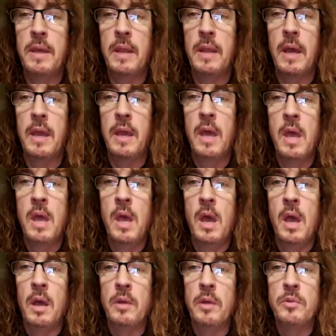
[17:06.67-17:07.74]
And I
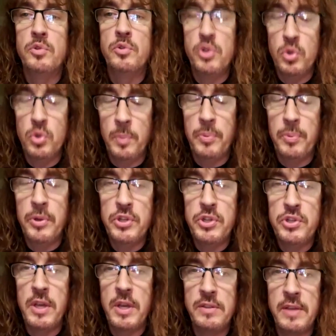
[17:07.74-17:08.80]
do
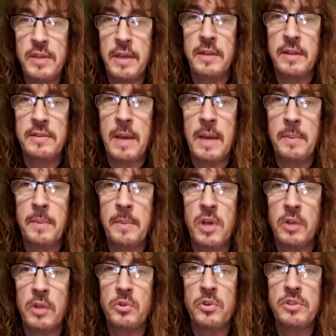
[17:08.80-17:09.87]
appreciate you taking the time to
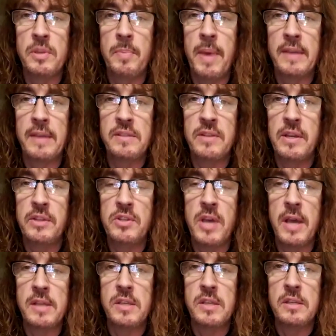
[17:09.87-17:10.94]
talk to us at Backstage
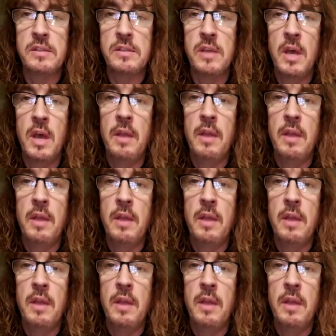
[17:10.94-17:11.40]
Access.